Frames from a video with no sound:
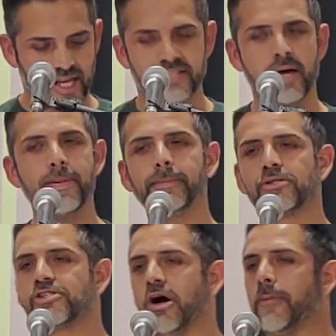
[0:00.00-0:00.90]
Some
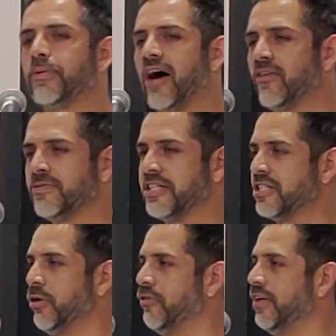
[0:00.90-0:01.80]
people start Proverbs, they
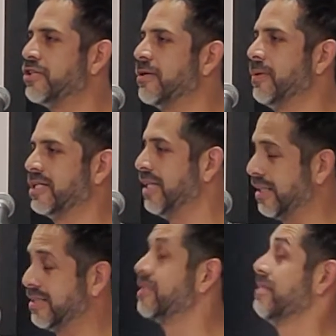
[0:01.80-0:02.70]
just don't finish it because,
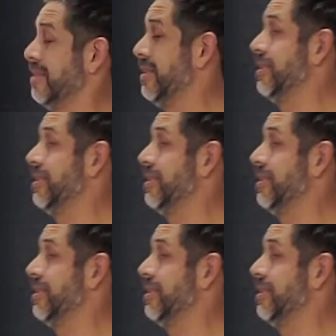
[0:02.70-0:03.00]
like, just...